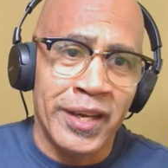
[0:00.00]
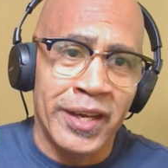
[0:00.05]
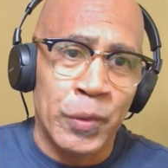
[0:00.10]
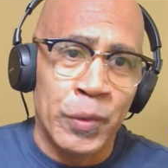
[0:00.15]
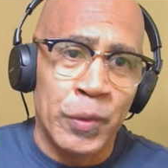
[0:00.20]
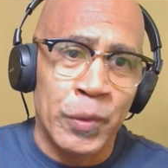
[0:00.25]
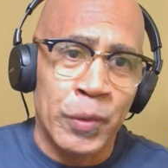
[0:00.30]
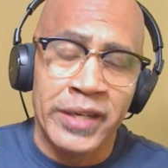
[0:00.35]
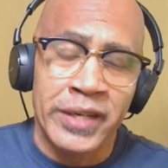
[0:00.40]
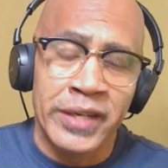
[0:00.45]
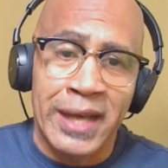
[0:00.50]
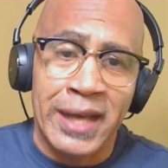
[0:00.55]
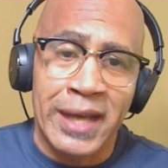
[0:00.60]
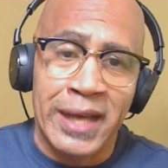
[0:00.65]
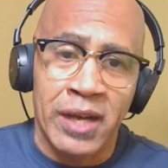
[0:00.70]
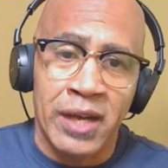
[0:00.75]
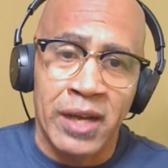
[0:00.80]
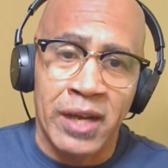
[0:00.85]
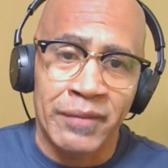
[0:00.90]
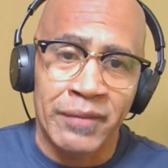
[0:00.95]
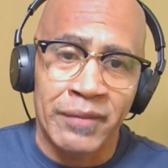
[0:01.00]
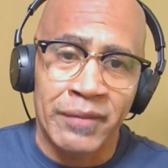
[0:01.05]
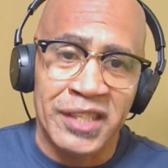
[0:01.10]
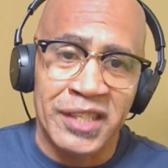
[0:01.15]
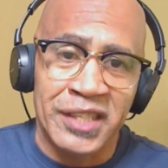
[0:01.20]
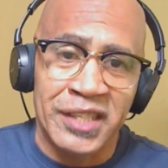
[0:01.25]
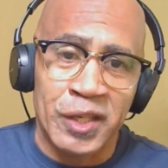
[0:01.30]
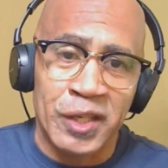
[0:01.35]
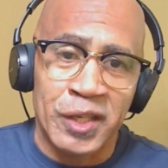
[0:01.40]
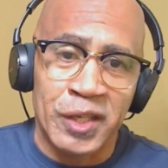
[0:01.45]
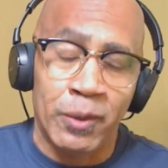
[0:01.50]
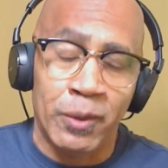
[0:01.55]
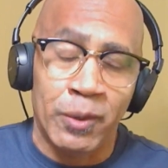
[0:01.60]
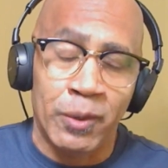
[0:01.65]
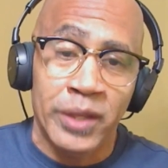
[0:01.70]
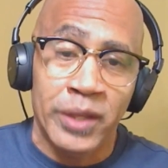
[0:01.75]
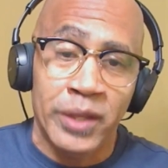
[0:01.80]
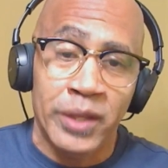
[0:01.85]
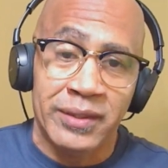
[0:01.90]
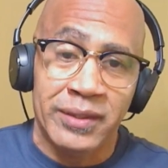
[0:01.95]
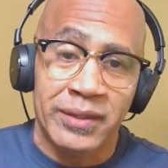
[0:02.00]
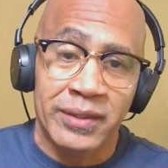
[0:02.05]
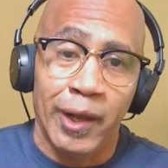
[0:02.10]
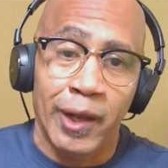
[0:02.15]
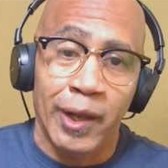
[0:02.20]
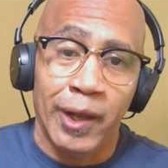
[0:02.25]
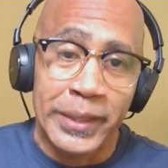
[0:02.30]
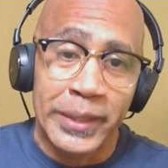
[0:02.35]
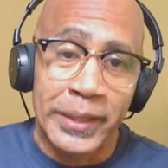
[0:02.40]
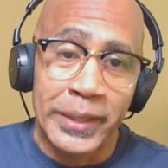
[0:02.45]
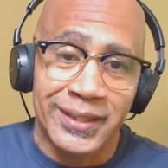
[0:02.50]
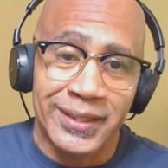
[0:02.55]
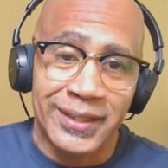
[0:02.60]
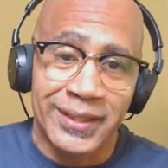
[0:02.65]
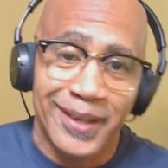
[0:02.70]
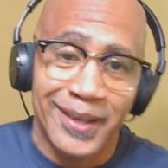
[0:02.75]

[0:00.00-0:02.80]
We're here to have a conversation about what this club is.